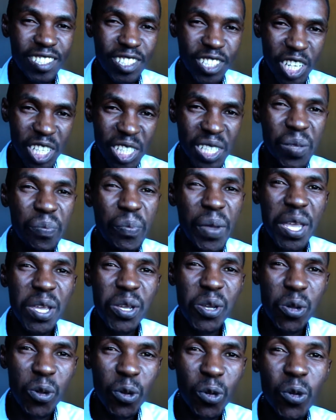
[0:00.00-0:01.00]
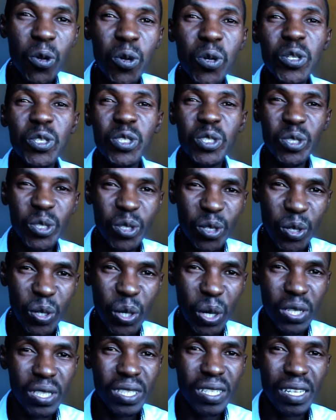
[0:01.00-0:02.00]
Just make good
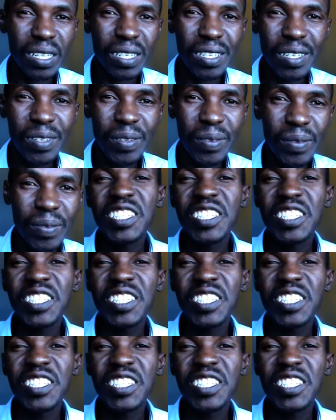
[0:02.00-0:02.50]
content.